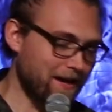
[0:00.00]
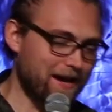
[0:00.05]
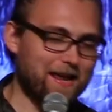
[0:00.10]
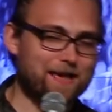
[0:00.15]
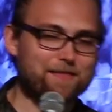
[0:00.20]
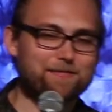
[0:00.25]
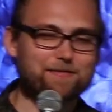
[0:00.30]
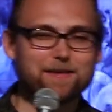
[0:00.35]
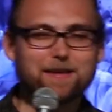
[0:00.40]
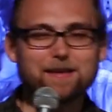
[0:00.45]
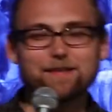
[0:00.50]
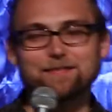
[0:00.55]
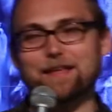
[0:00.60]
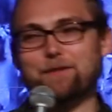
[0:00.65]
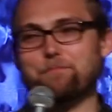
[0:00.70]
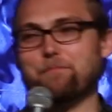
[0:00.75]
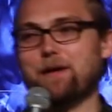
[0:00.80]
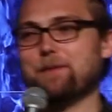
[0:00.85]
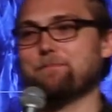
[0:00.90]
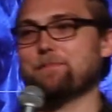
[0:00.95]
And I think
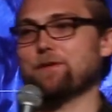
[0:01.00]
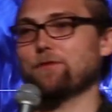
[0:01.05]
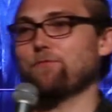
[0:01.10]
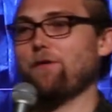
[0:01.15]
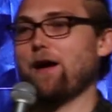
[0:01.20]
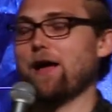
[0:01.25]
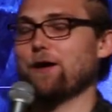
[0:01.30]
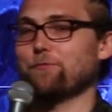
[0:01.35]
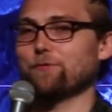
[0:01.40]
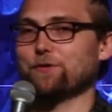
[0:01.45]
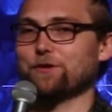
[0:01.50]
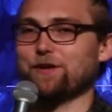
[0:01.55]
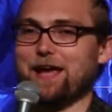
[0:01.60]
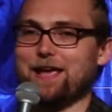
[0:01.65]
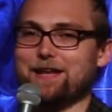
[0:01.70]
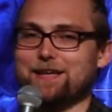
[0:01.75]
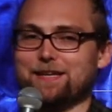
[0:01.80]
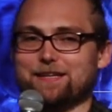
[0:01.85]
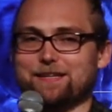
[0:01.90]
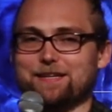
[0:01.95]
that might be why we're
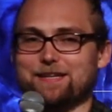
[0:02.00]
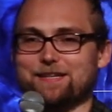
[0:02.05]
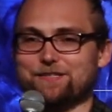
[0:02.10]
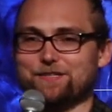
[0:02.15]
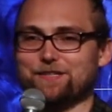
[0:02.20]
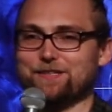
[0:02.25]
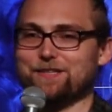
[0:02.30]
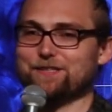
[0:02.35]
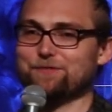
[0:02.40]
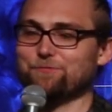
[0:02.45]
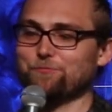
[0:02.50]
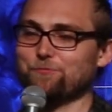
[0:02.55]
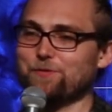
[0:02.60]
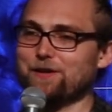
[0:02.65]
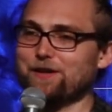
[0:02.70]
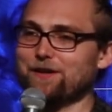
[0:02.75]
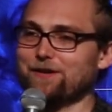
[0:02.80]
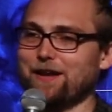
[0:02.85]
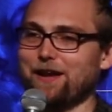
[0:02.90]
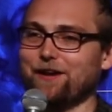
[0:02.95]
heading into this
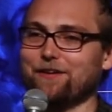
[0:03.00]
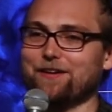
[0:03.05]
weird